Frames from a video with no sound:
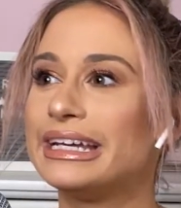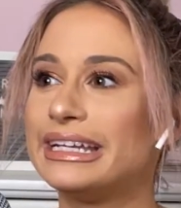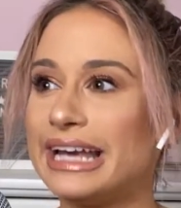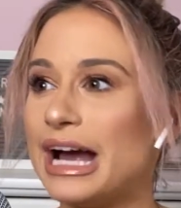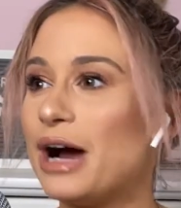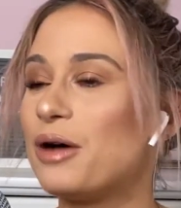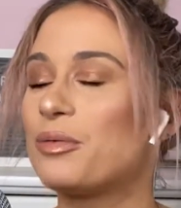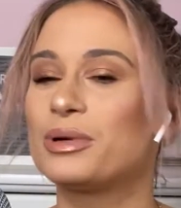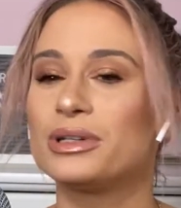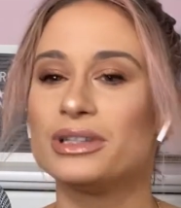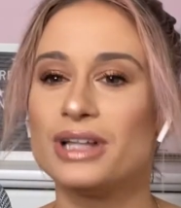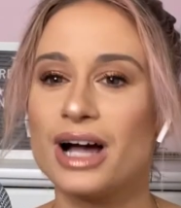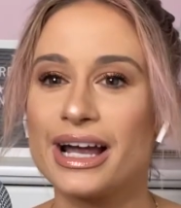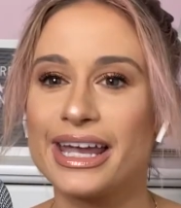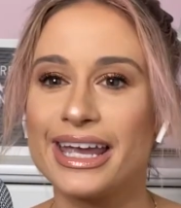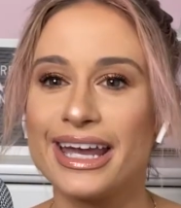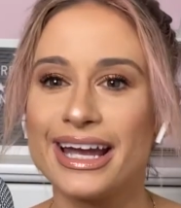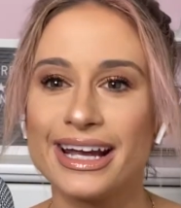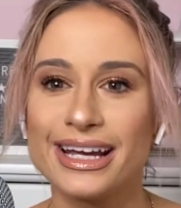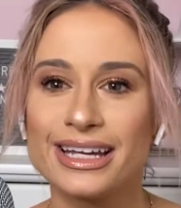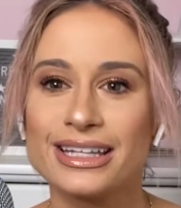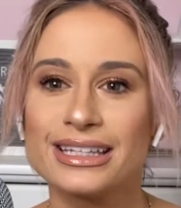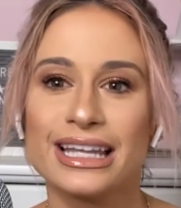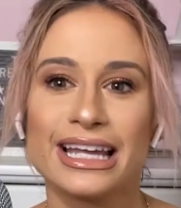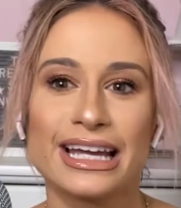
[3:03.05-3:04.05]
Yeah, we're lucky
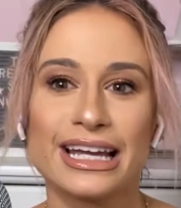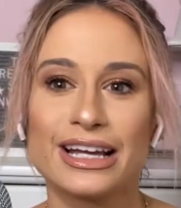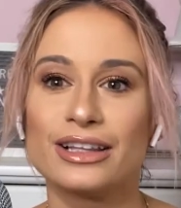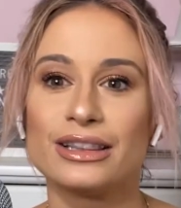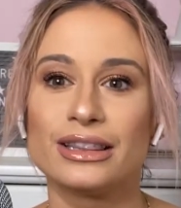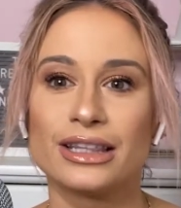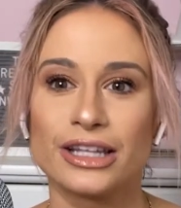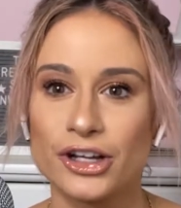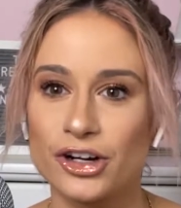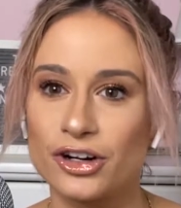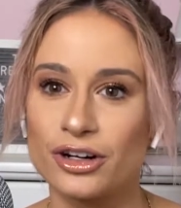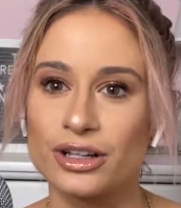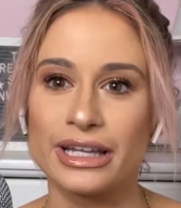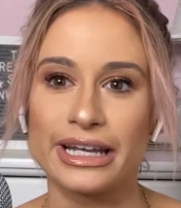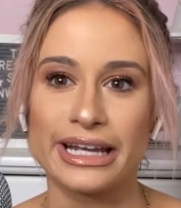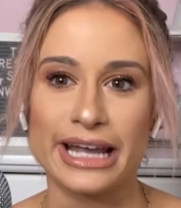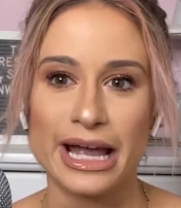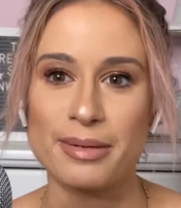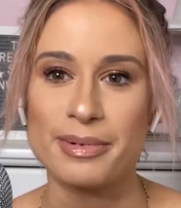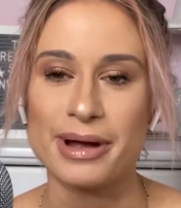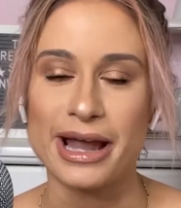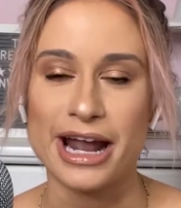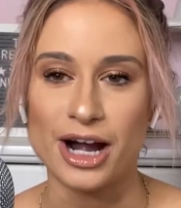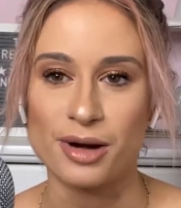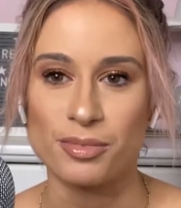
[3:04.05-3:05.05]
I can like literally
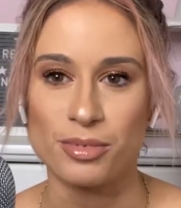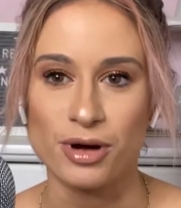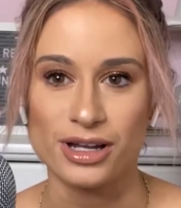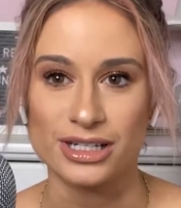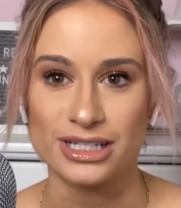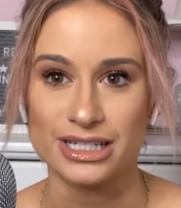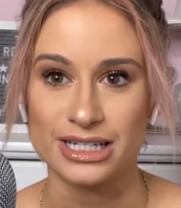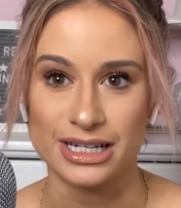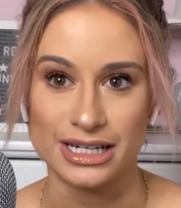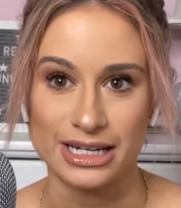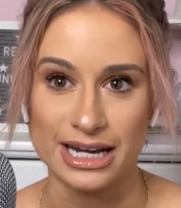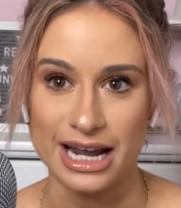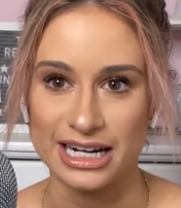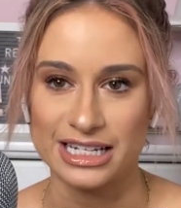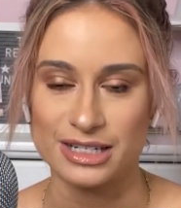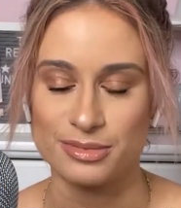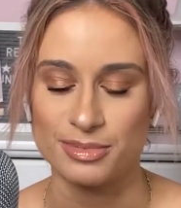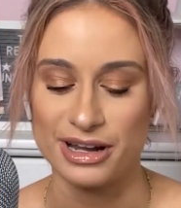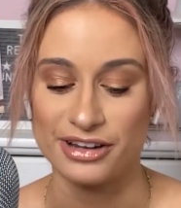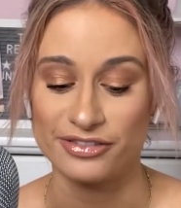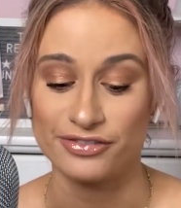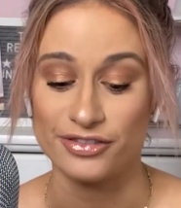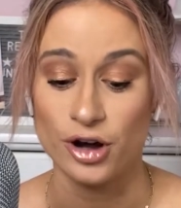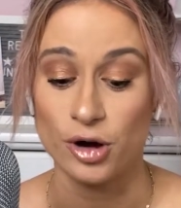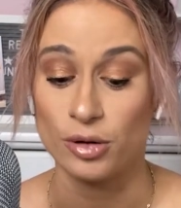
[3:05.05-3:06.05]
get my AirPods to connect to
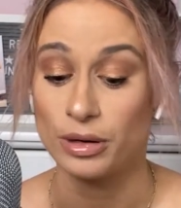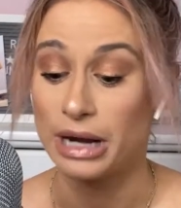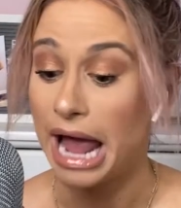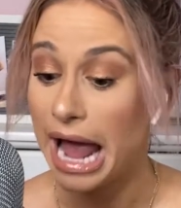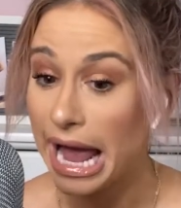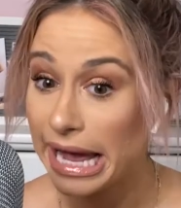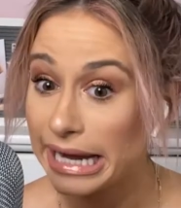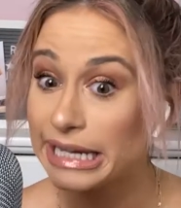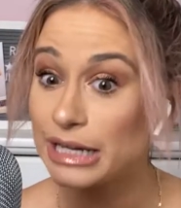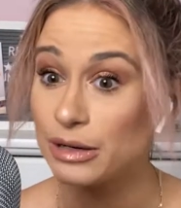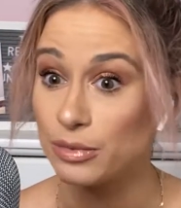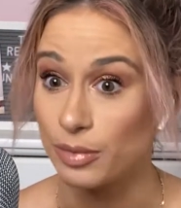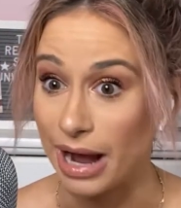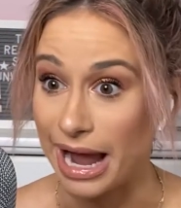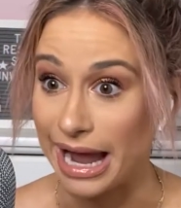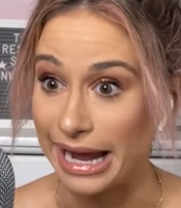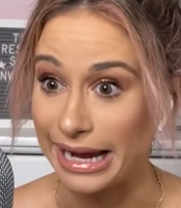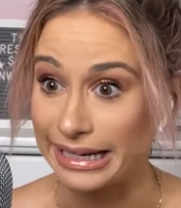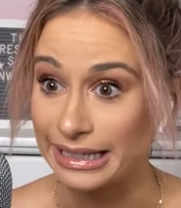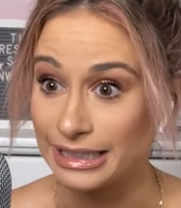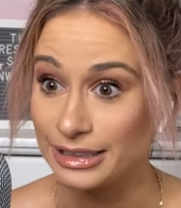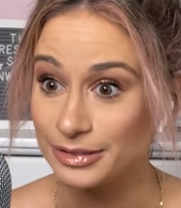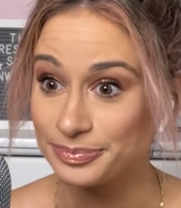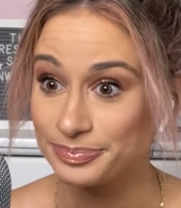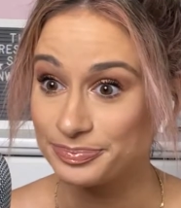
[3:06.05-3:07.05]
my phone.
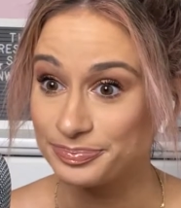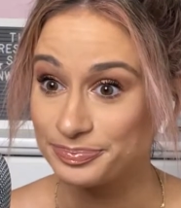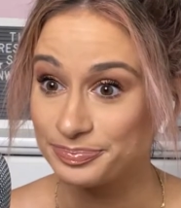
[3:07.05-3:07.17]
Anyway,